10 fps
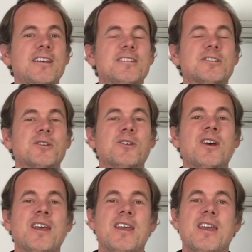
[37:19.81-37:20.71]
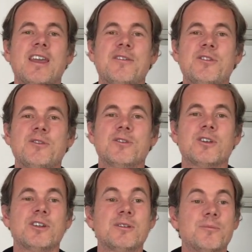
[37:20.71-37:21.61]
So if you
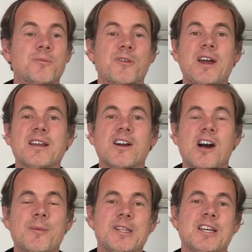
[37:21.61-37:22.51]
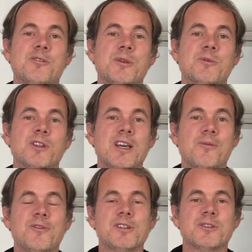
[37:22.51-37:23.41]
could provide a comment, that would be really
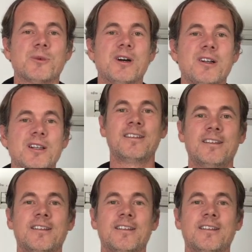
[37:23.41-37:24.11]
helpful as well.